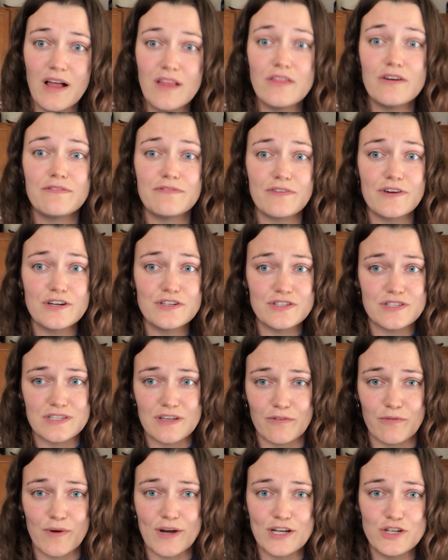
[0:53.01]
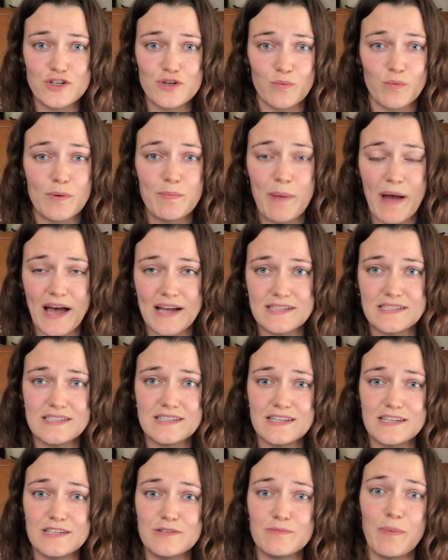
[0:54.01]
the first of which were
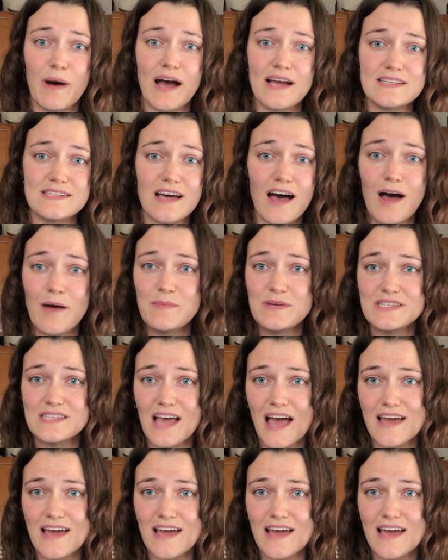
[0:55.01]
patented by Thomas